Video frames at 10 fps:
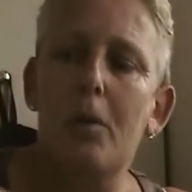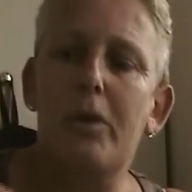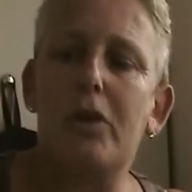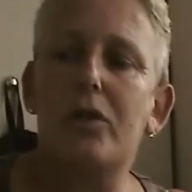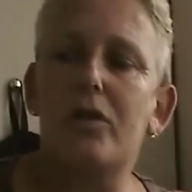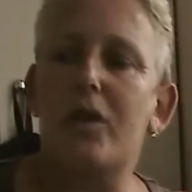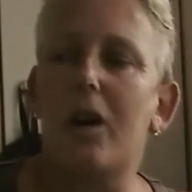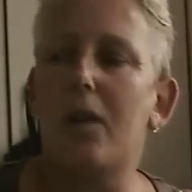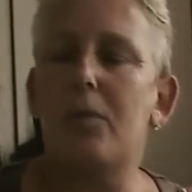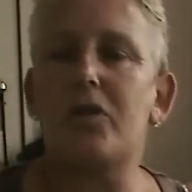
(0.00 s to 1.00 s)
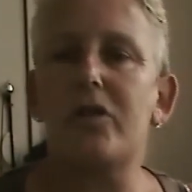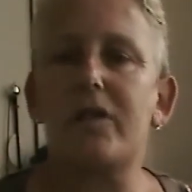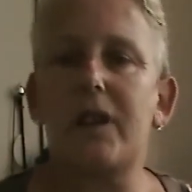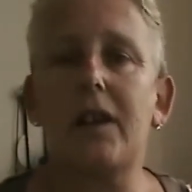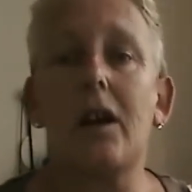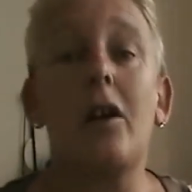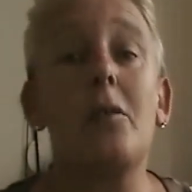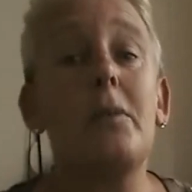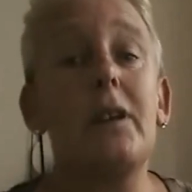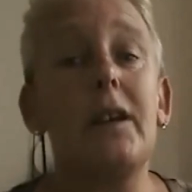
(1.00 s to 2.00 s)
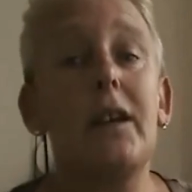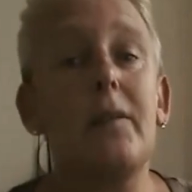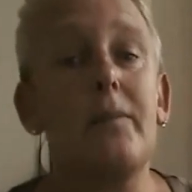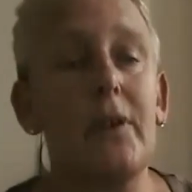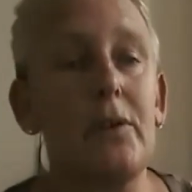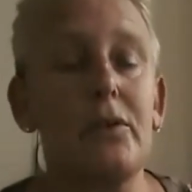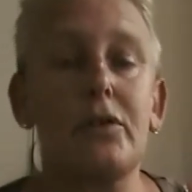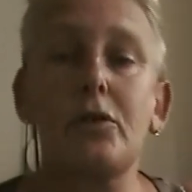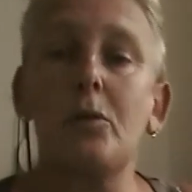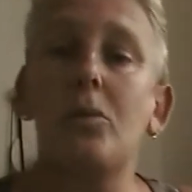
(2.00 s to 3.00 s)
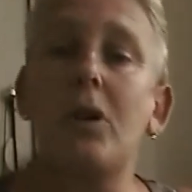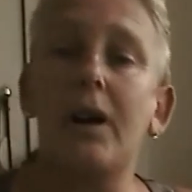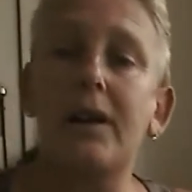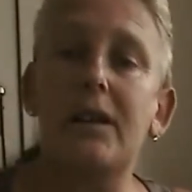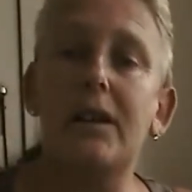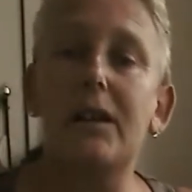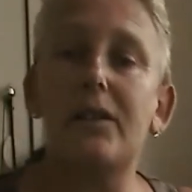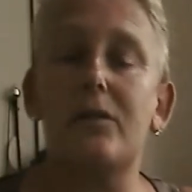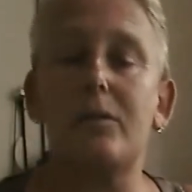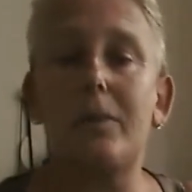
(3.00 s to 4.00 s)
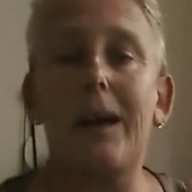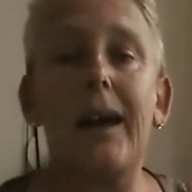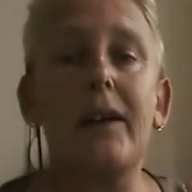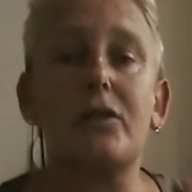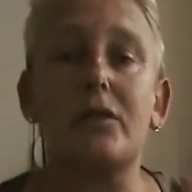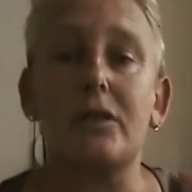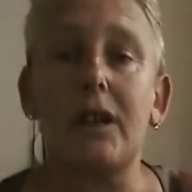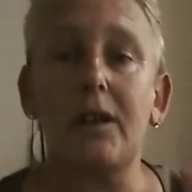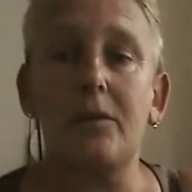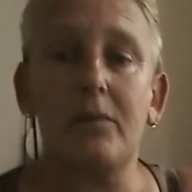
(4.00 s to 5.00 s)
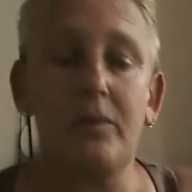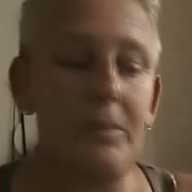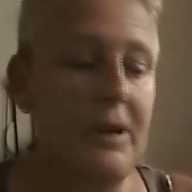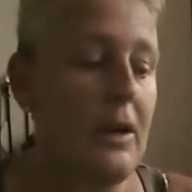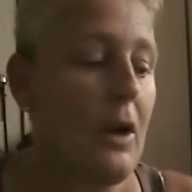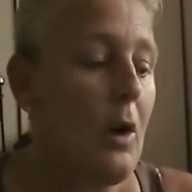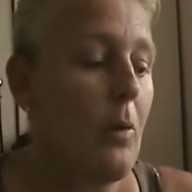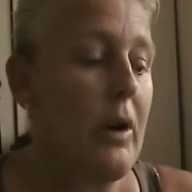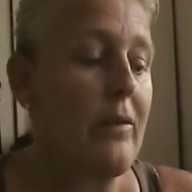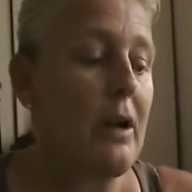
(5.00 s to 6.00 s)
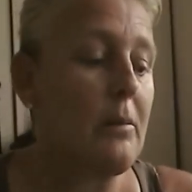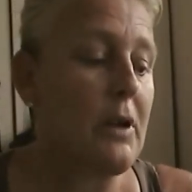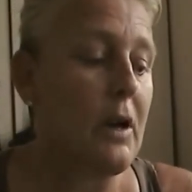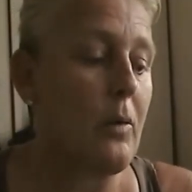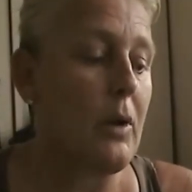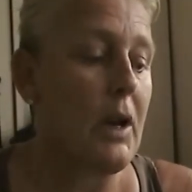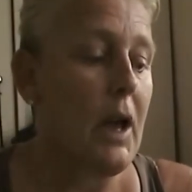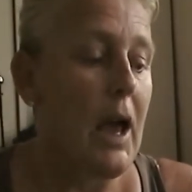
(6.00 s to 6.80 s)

because I would just stay calmly and focused on what I need to pack to take with me where I'm going.